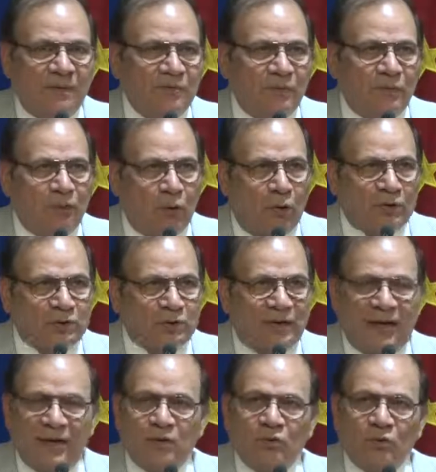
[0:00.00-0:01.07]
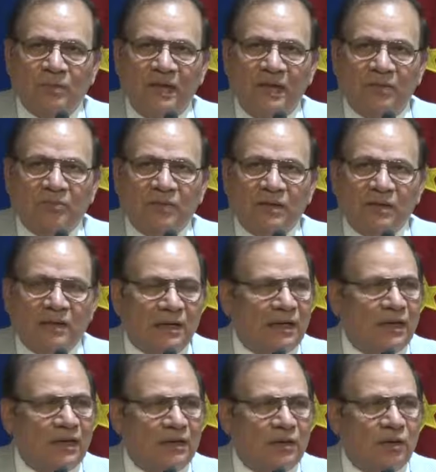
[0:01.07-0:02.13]
We would also like to be,
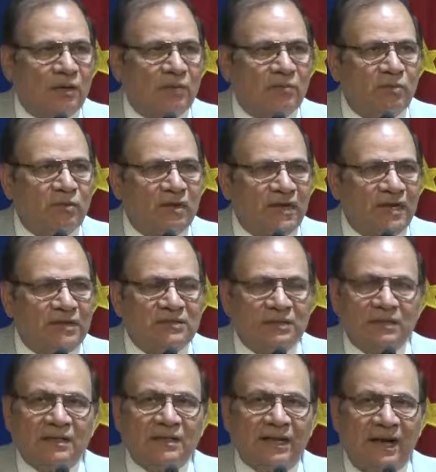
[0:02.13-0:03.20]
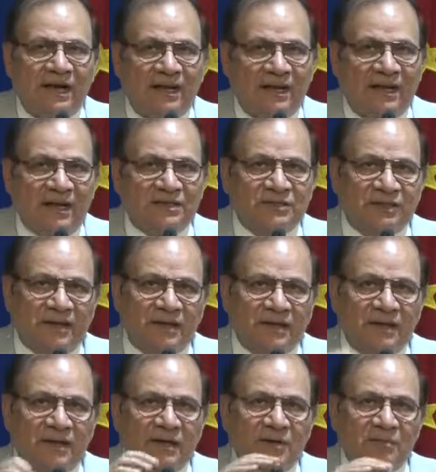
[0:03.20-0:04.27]
to reach that direction.